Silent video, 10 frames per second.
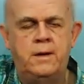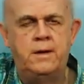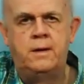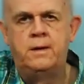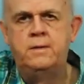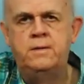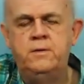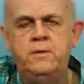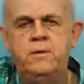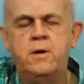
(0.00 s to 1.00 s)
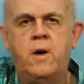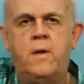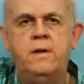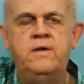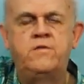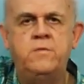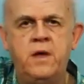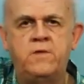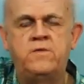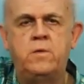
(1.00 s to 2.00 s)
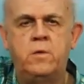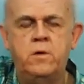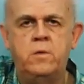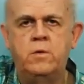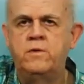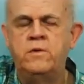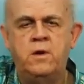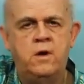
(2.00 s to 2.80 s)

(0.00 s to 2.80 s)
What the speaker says: You hear all these myths and rumors.